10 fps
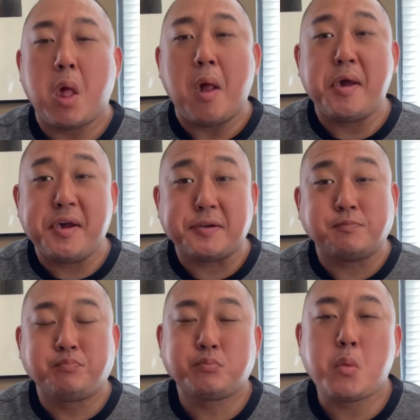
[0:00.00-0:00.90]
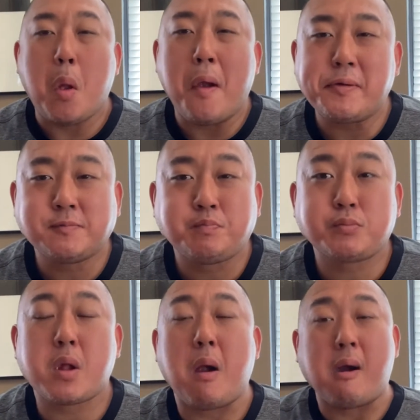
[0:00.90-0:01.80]
And
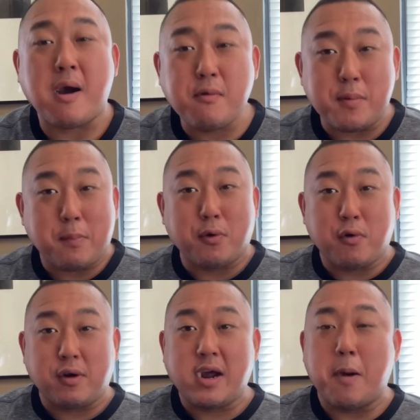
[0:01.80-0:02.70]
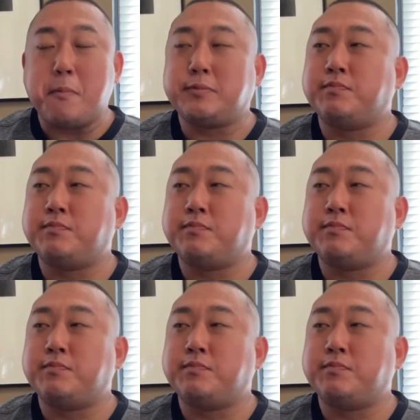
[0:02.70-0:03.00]
I remember growing up.